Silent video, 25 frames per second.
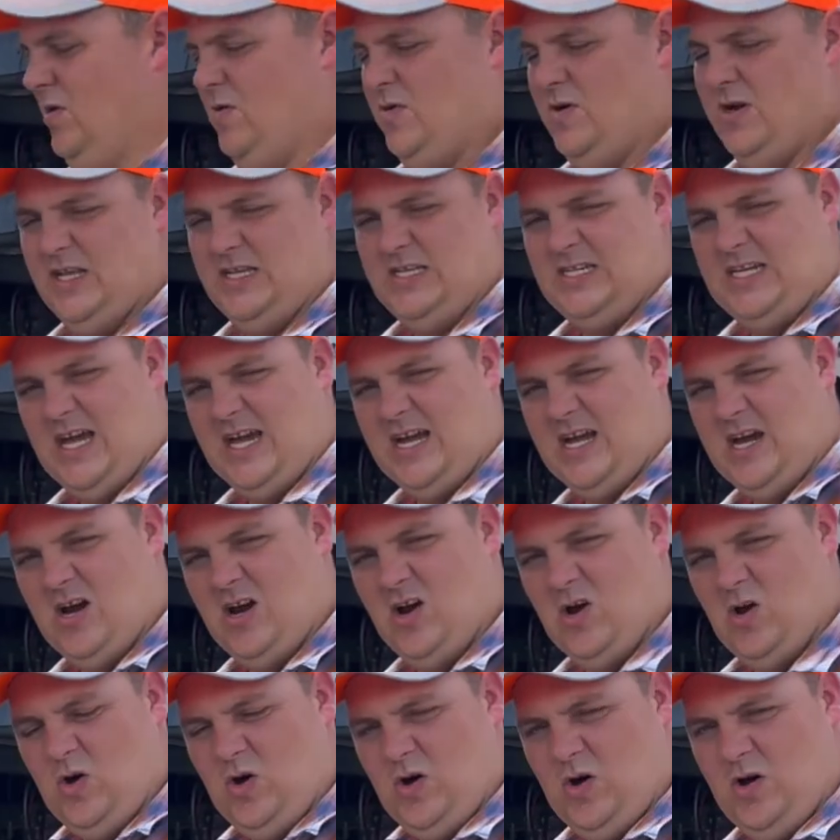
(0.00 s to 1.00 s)
want to check
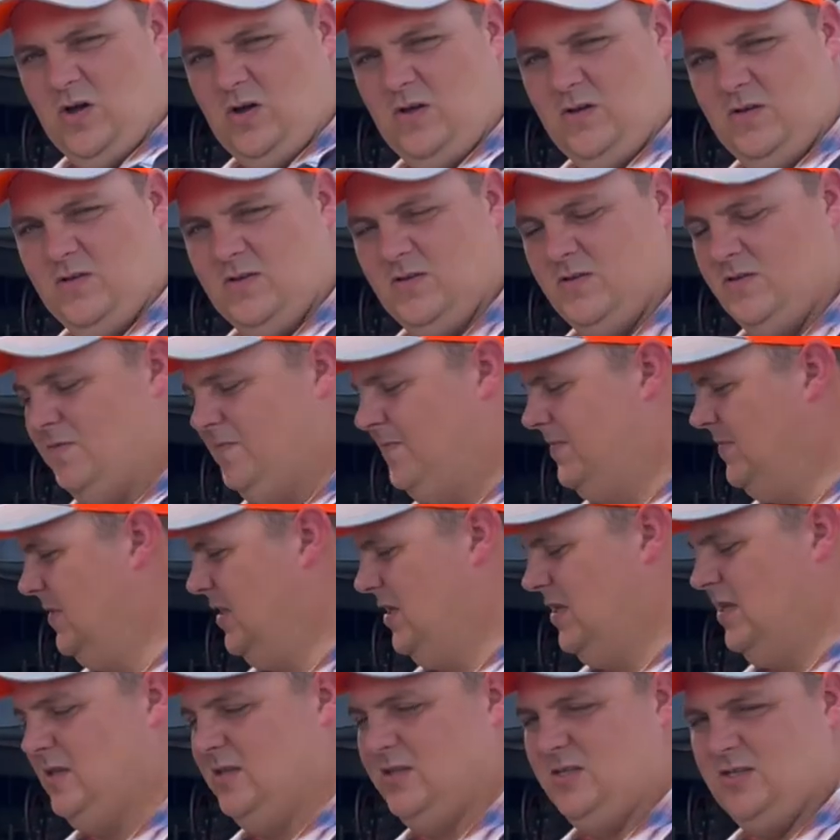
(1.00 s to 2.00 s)
our oil.
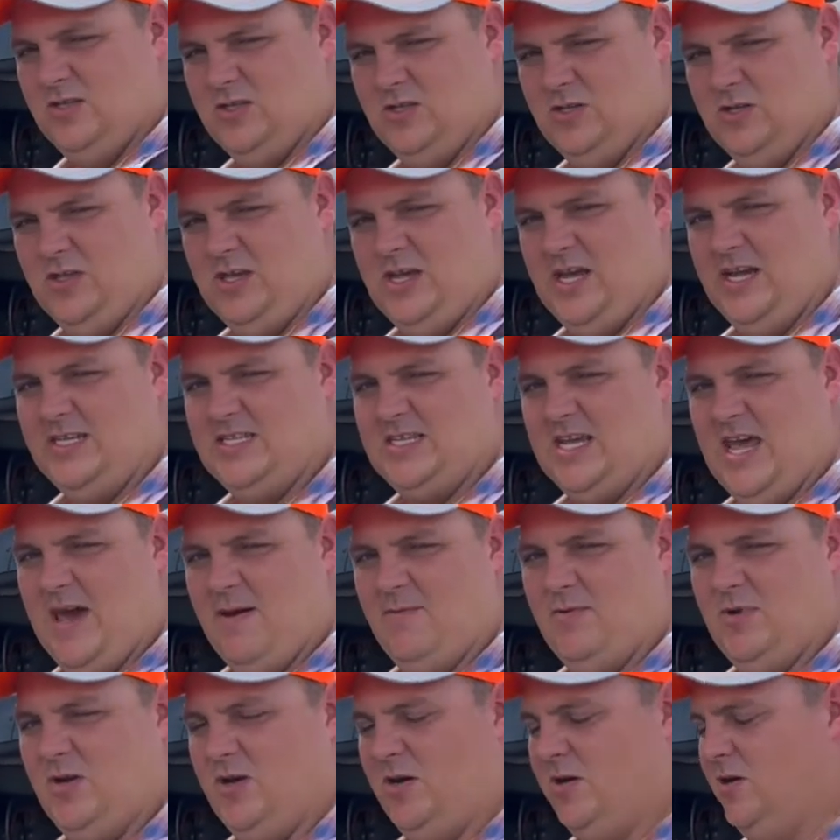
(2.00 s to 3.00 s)
To the
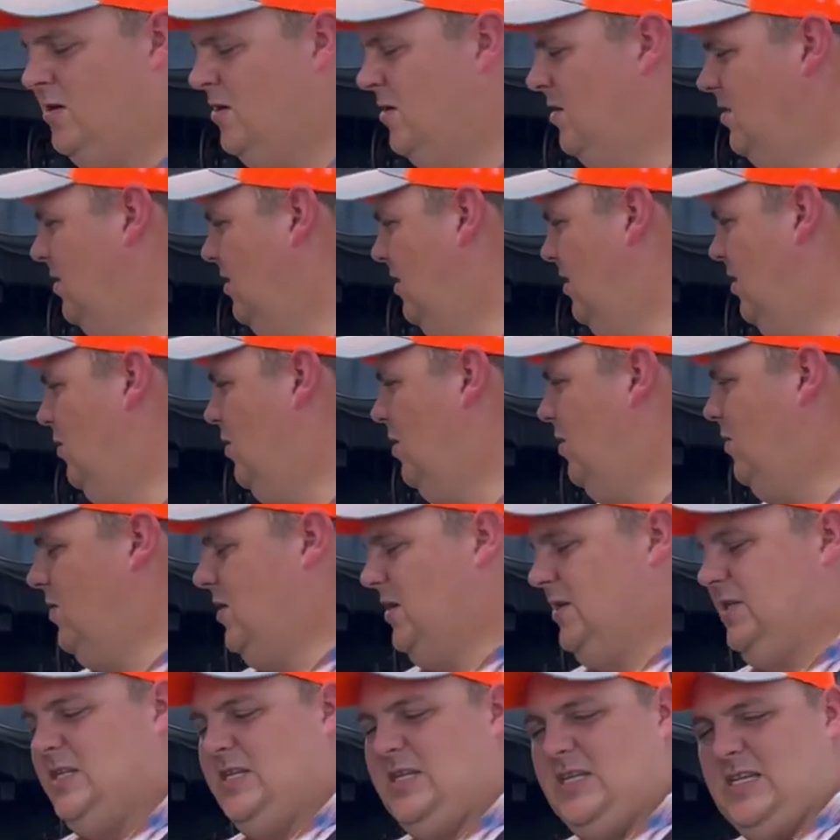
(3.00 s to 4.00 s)
examiner, you will
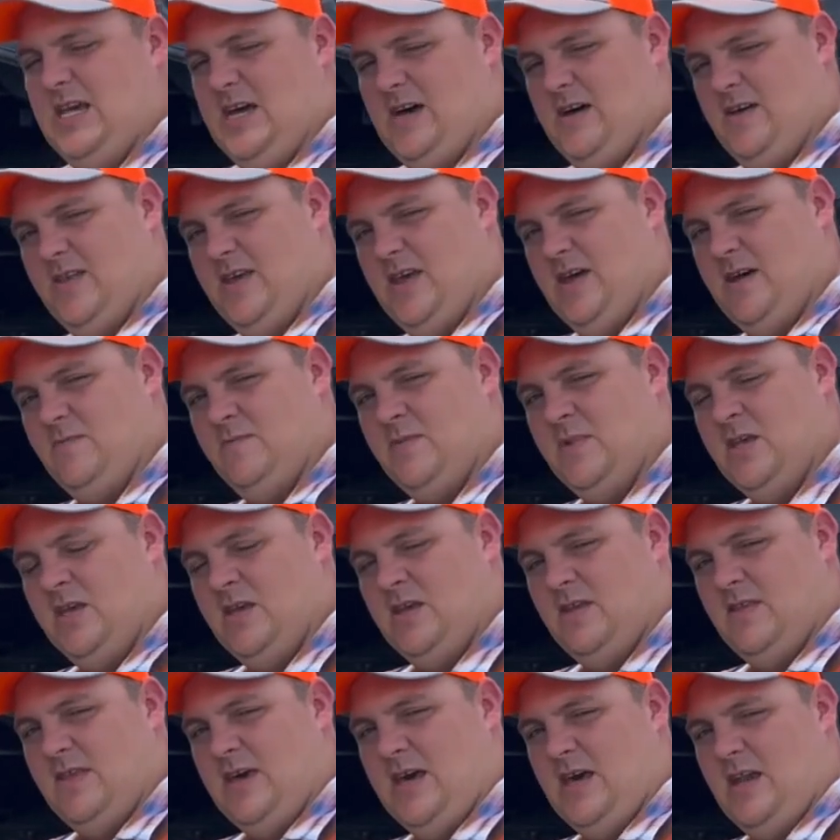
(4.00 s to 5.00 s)
want to tell them
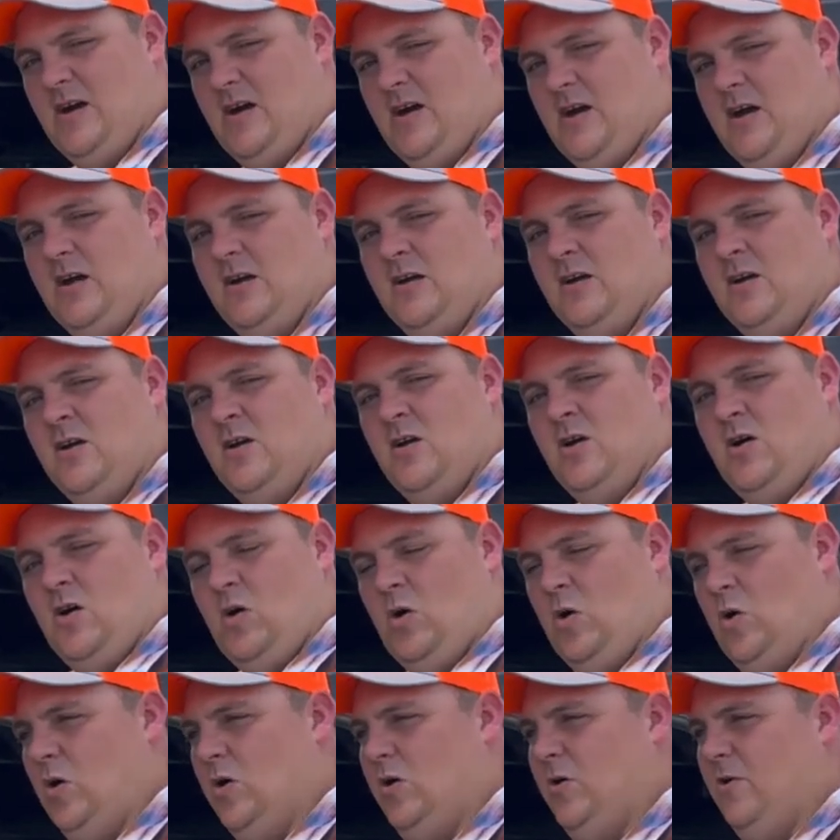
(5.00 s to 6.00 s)
that our
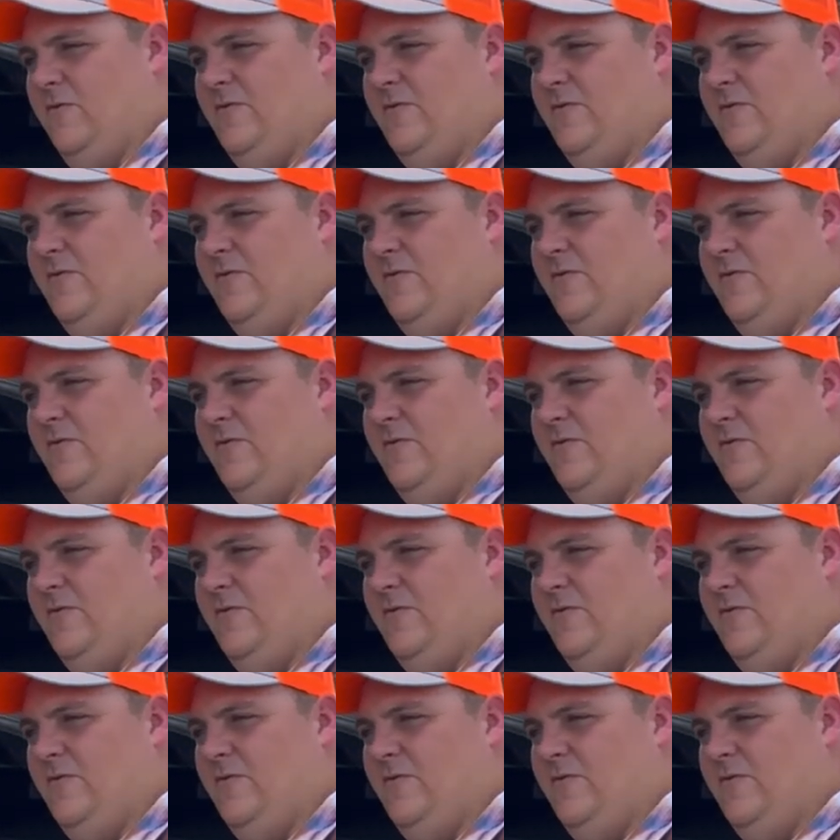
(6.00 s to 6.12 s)
oil